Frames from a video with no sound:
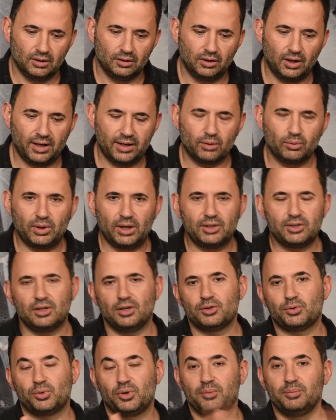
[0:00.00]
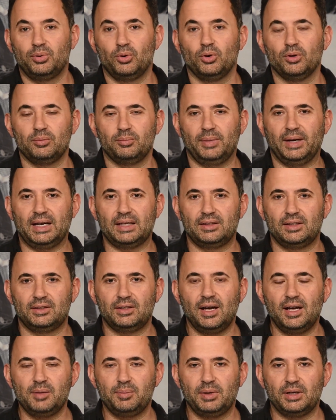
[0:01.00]
Lighting ratios were important back in the
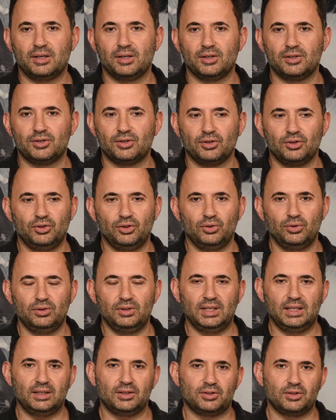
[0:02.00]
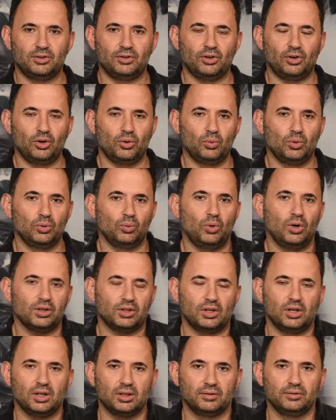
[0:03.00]
day because you needed to know, well, what
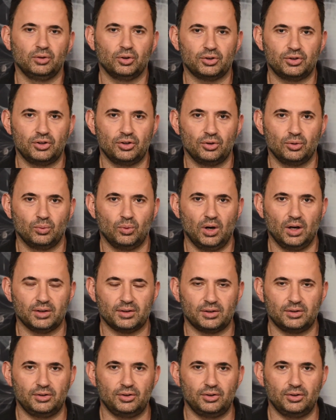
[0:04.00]
kind of look do you want?